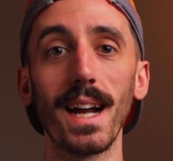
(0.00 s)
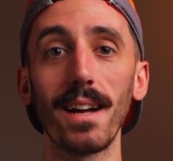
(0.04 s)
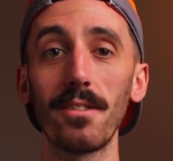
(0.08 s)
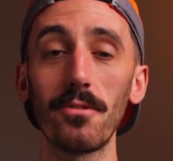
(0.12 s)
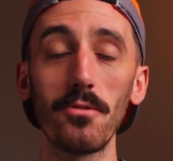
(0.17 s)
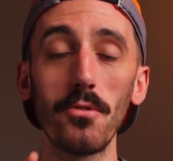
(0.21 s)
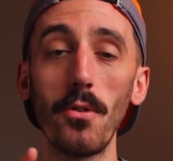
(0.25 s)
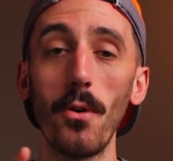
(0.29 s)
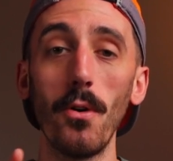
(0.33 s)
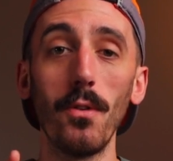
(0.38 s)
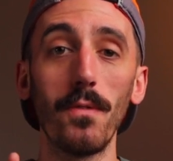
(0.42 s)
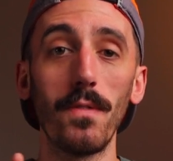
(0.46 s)
I
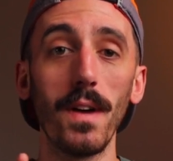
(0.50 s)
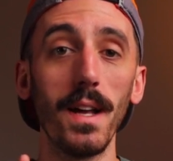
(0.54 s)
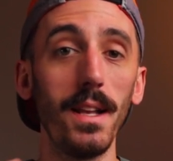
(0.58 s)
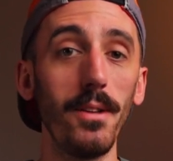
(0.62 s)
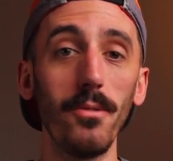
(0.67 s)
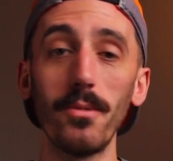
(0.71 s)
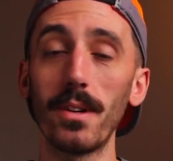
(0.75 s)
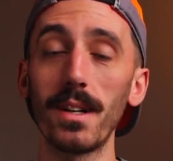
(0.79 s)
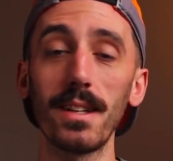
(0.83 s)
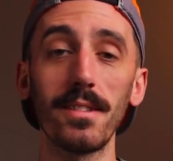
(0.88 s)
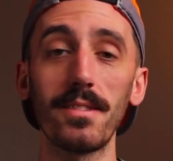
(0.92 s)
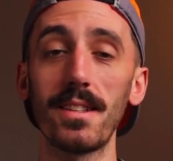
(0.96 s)
don't know if
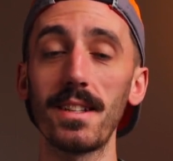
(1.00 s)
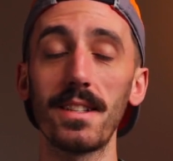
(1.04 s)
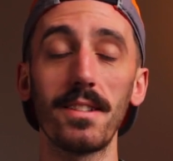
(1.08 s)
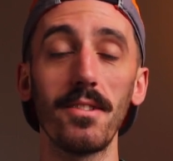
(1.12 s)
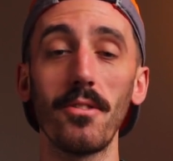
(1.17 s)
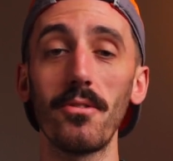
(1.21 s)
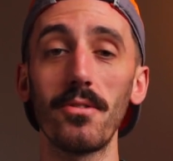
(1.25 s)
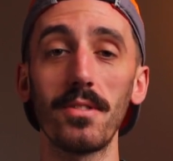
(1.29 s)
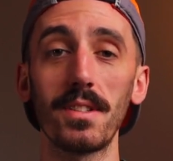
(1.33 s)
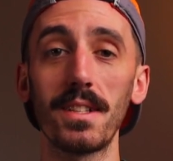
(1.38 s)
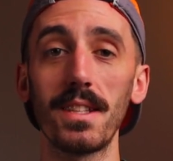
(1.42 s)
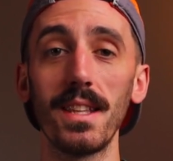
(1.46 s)
anyone else has
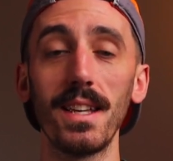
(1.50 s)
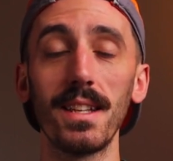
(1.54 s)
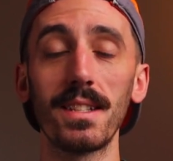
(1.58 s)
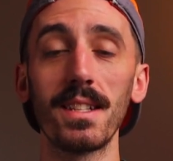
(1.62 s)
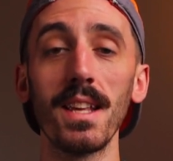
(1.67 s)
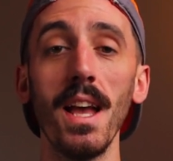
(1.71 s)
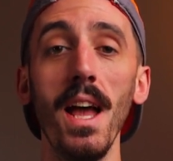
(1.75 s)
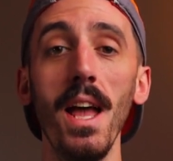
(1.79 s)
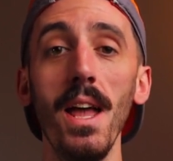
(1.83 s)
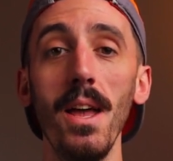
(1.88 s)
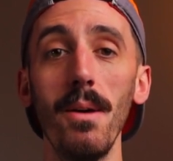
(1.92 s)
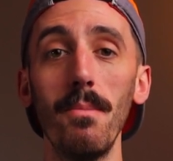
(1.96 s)
noticed this,